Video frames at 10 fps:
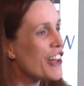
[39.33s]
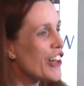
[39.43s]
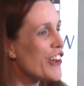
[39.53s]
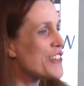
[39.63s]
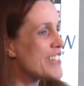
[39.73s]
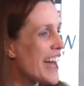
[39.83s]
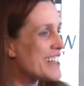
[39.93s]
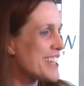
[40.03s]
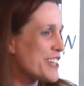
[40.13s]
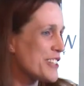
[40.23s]
closeout
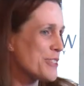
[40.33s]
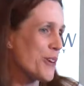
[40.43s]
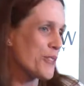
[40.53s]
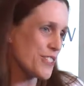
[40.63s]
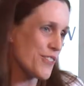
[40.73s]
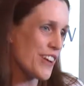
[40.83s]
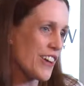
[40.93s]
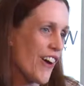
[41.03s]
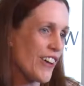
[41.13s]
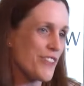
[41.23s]
session as well, which is very
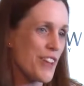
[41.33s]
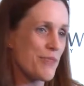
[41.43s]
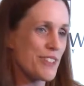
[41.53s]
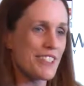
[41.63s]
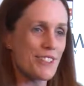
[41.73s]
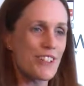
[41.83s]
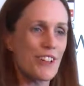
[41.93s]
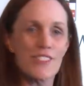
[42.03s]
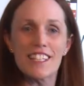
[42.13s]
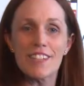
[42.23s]
kind of him because he's already
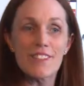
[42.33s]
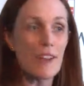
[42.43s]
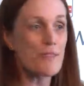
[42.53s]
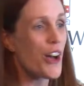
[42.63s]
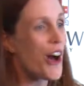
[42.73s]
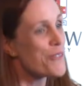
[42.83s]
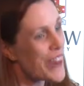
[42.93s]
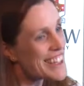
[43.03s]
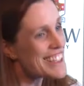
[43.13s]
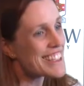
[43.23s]
obviously given up time
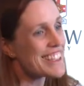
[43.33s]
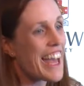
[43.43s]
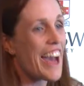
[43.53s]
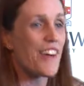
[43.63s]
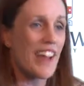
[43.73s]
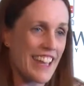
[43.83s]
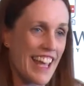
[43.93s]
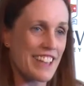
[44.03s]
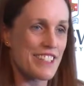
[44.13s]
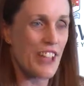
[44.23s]
once and now
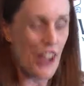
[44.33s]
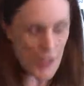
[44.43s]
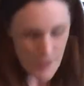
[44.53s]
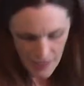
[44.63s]
again. So,